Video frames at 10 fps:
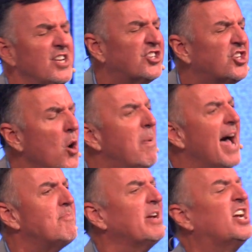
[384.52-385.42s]
so
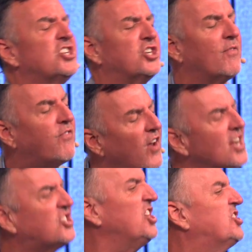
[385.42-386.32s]
bad because your
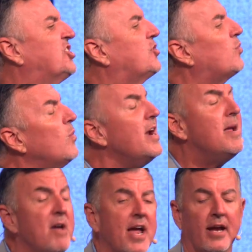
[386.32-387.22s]
flesh is
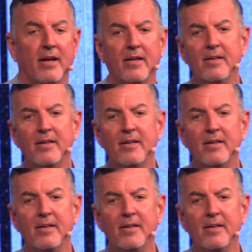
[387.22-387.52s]
screaming.